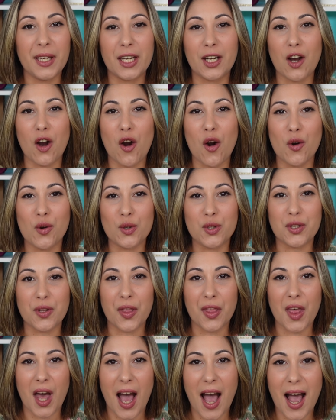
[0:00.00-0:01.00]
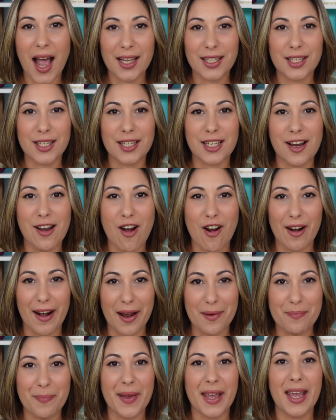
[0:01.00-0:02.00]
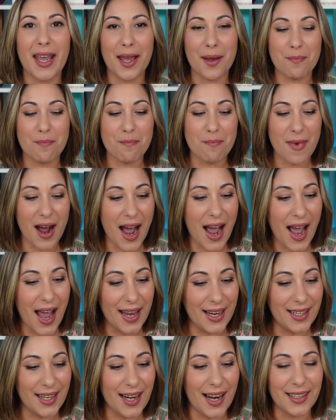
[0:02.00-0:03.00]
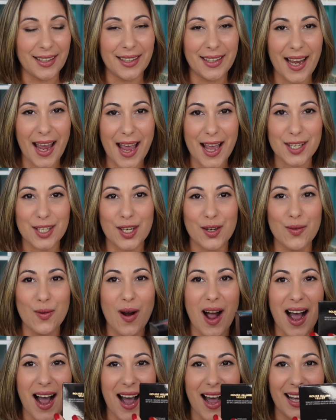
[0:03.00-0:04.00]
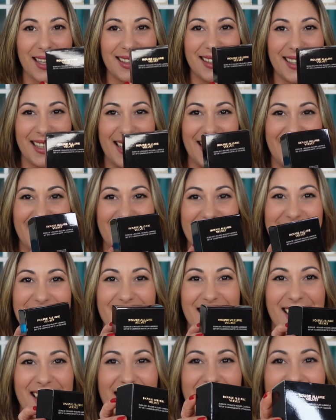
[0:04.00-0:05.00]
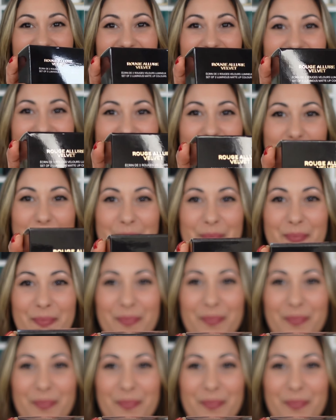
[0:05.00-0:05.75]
because that's gonna be mine. And guess what? It's here.